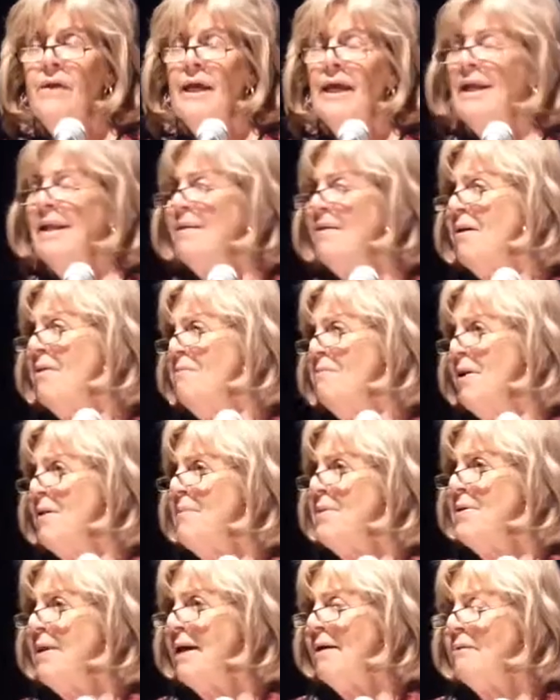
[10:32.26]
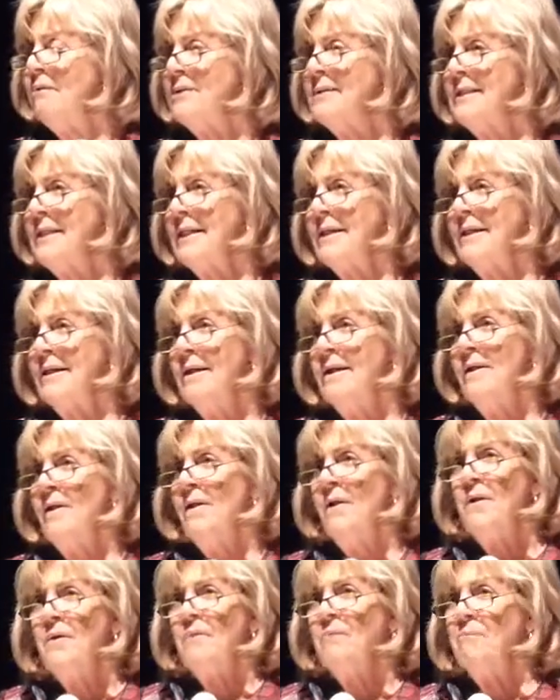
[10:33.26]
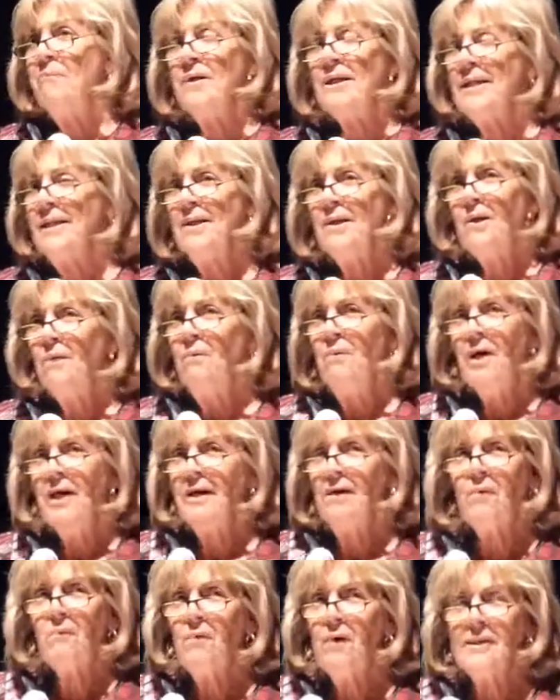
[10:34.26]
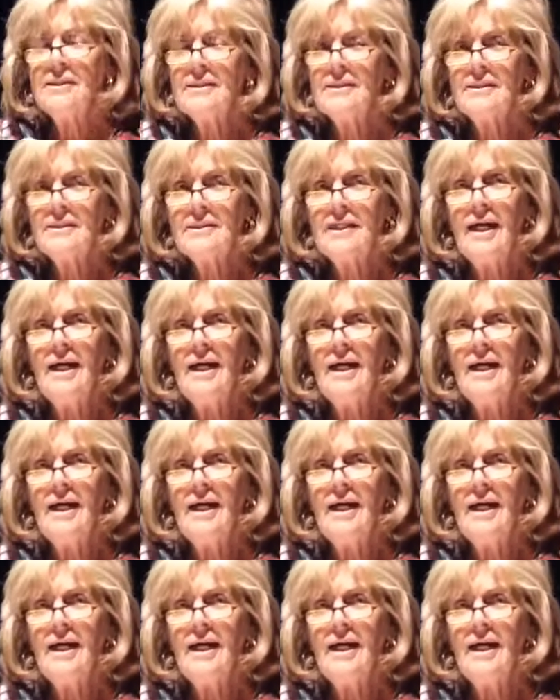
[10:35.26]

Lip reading: I thought maybe that was it. But you know what, it wasn't.